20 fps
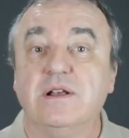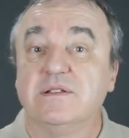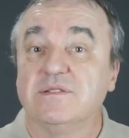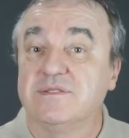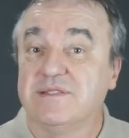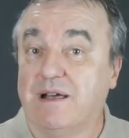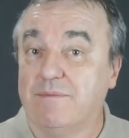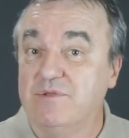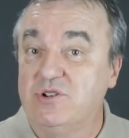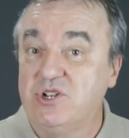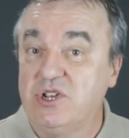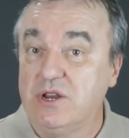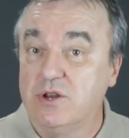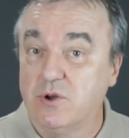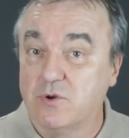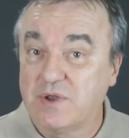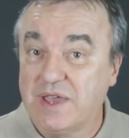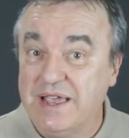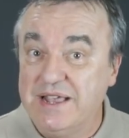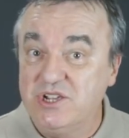slot machine
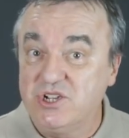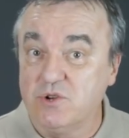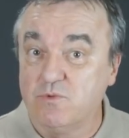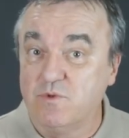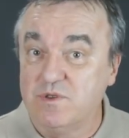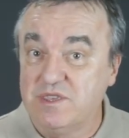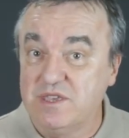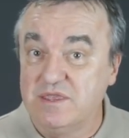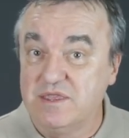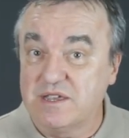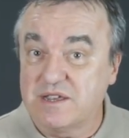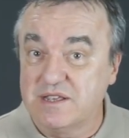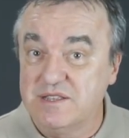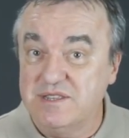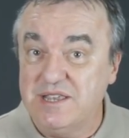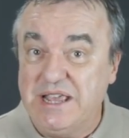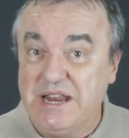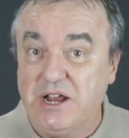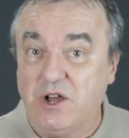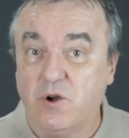location within the
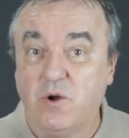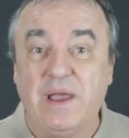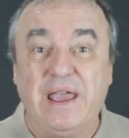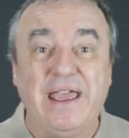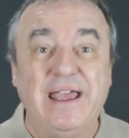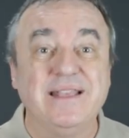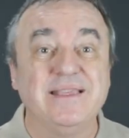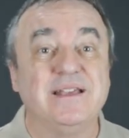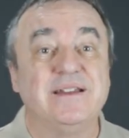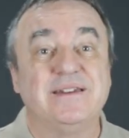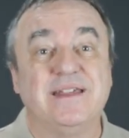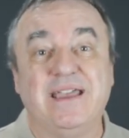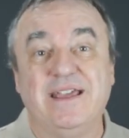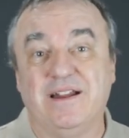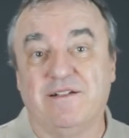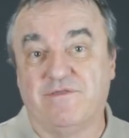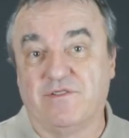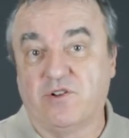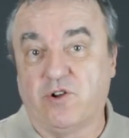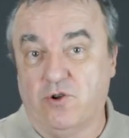casino, and the date
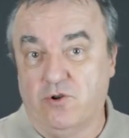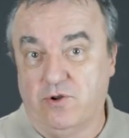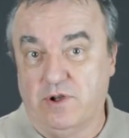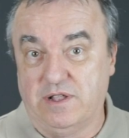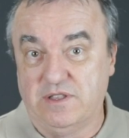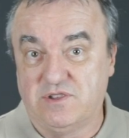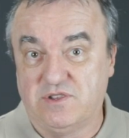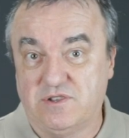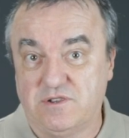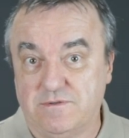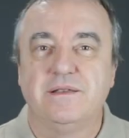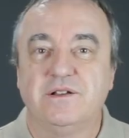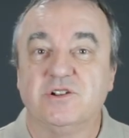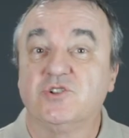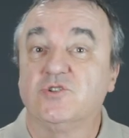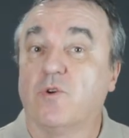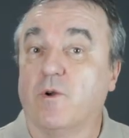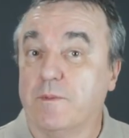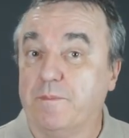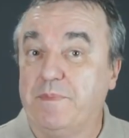of occurrence.
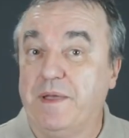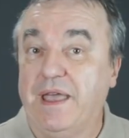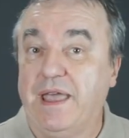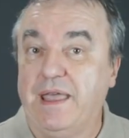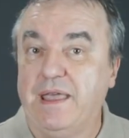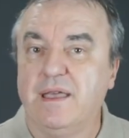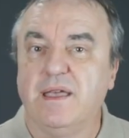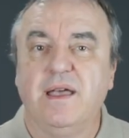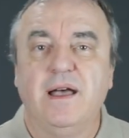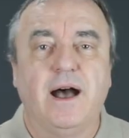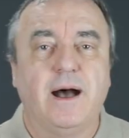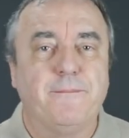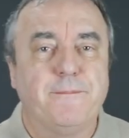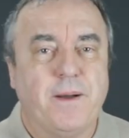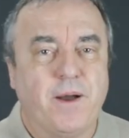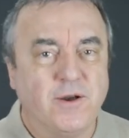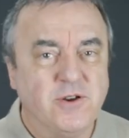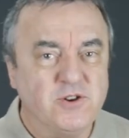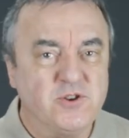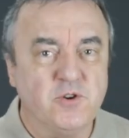Short pay: a
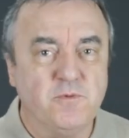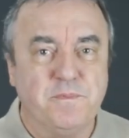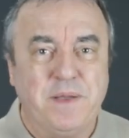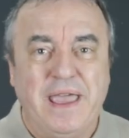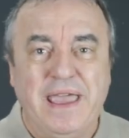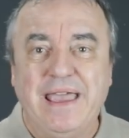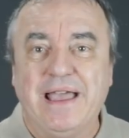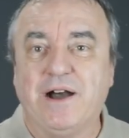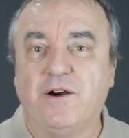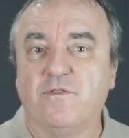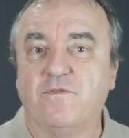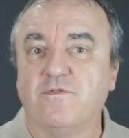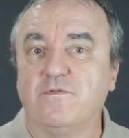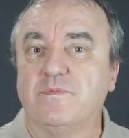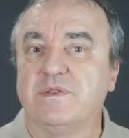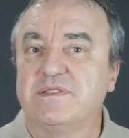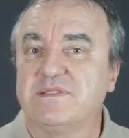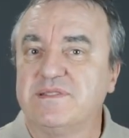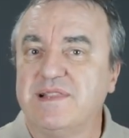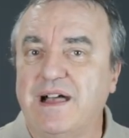partial payout
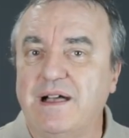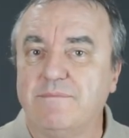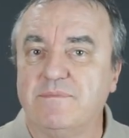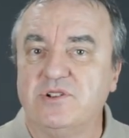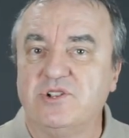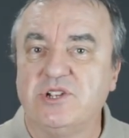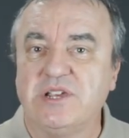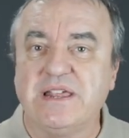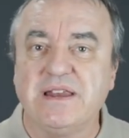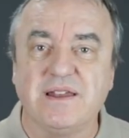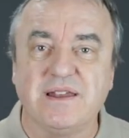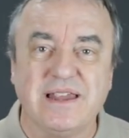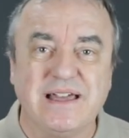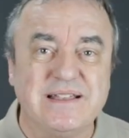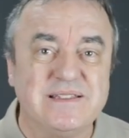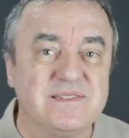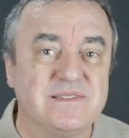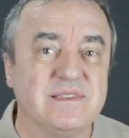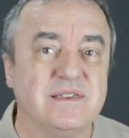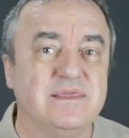from a slot machine
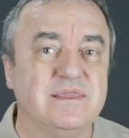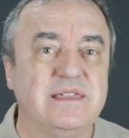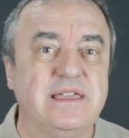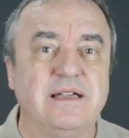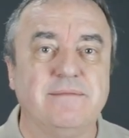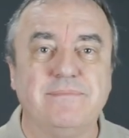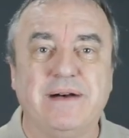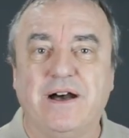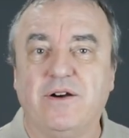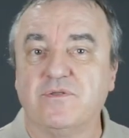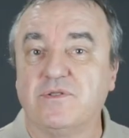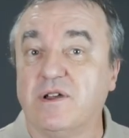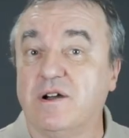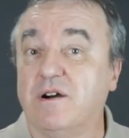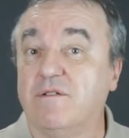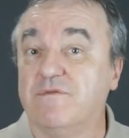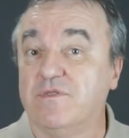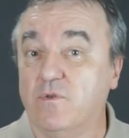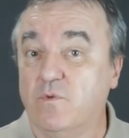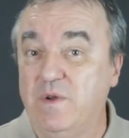less than the amount
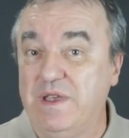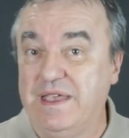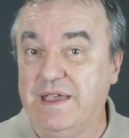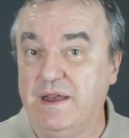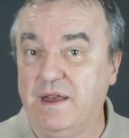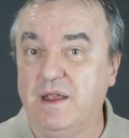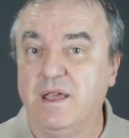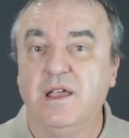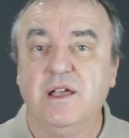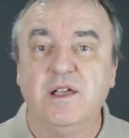of the win,